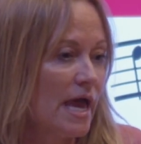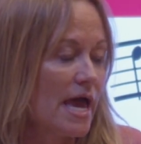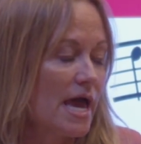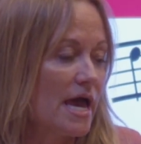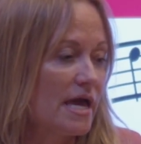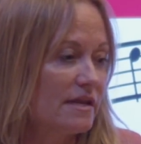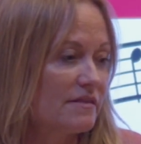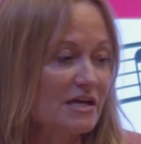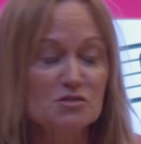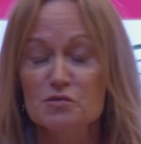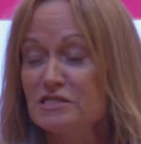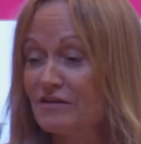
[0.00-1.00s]
And
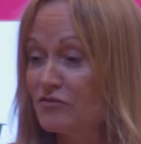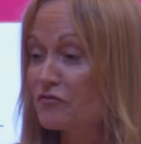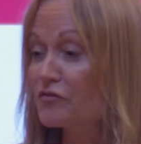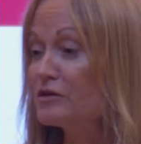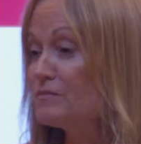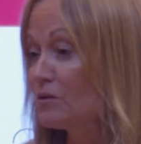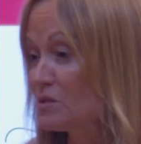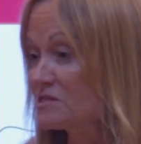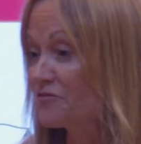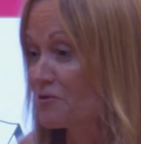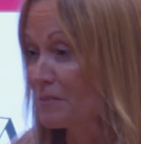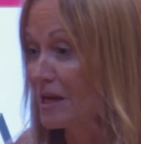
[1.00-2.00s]
that's what David Friedman was
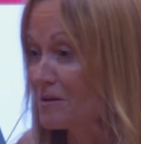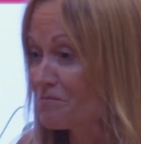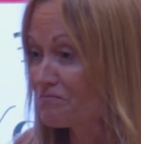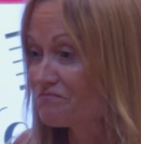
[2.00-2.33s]
for me.